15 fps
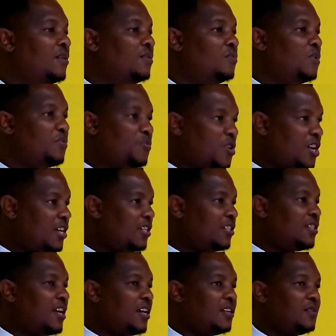We preached
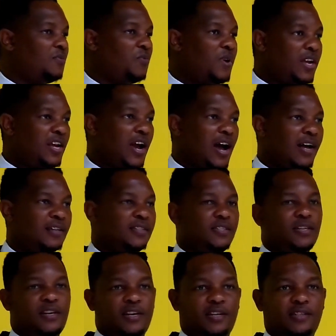that we are
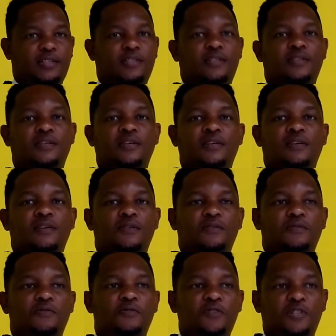sinners
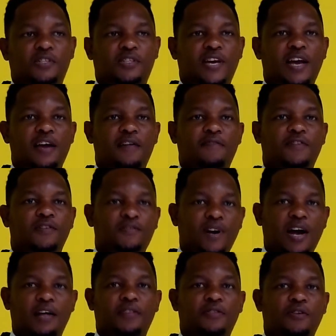who deserve the
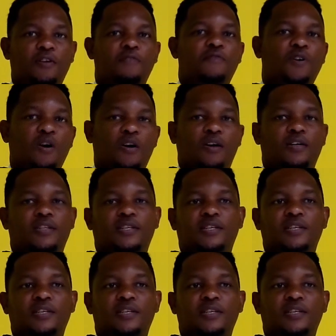wrath of God.